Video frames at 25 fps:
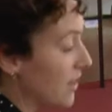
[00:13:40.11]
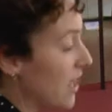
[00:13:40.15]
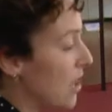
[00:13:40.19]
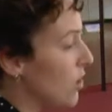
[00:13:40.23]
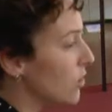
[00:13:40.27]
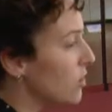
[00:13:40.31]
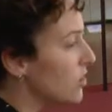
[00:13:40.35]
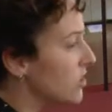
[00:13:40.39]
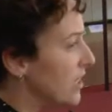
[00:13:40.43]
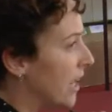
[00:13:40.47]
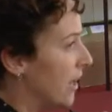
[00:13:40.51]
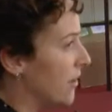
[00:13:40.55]
They
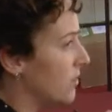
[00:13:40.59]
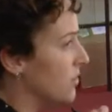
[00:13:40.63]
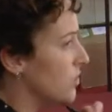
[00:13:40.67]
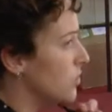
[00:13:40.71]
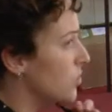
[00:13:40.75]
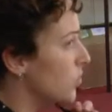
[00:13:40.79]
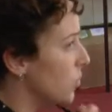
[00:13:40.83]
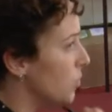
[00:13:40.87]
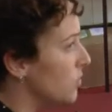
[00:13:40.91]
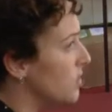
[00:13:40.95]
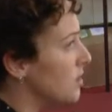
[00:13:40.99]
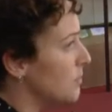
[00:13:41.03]
all sound
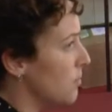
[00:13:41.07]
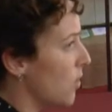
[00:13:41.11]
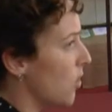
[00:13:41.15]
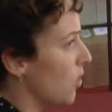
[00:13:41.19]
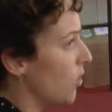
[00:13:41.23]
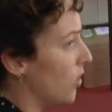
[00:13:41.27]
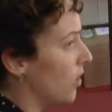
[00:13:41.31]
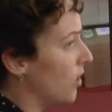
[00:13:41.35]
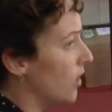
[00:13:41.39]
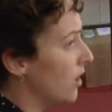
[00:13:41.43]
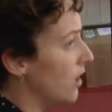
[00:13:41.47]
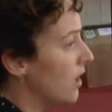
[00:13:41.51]
so
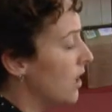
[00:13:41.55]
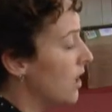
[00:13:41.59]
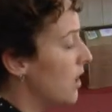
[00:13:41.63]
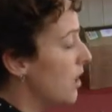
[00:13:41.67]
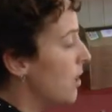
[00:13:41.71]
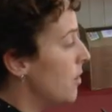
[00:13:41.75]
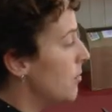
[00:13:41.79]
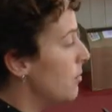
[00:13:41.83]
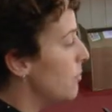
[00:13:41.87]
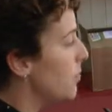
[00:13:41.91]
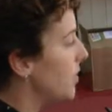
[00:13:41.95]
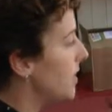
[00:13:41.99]
small.
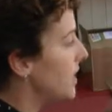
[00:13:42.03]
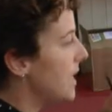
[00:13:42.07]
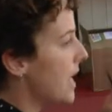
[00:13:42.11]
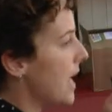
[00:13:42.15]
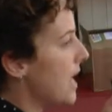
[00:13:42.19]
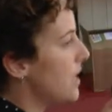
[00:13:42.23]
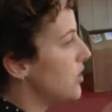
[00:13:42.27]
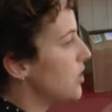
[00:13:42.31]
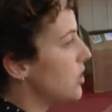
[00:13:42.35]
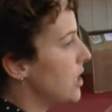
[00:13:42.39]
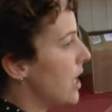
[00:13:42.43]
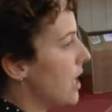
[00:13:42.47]
With
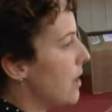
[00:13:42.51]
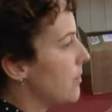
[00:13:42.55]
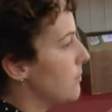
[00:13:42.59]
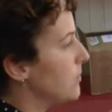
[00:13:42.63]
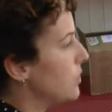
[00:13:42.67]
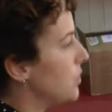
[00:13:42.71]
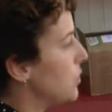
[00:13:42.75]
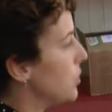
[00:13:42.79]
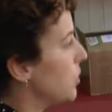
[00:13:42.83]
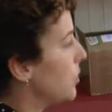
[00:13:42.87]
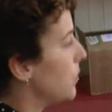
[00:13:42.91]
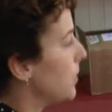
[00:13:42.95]
the
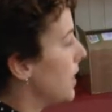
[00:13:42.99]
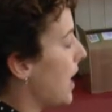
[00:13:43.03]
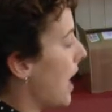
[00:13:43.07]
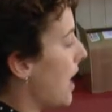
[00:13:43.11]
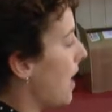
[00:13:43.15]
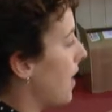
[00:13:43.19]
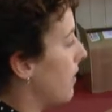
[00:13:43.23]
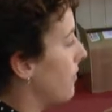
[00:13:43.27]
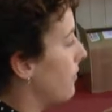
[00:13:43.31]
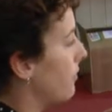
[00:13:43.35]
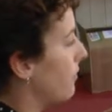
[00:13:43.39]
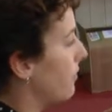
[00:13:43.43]
AGMs, you would
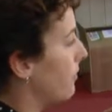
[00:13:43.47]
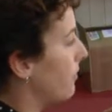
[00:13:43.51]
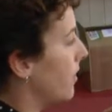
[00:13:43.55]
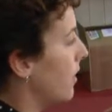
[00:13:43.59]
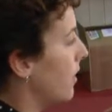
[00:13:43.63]
have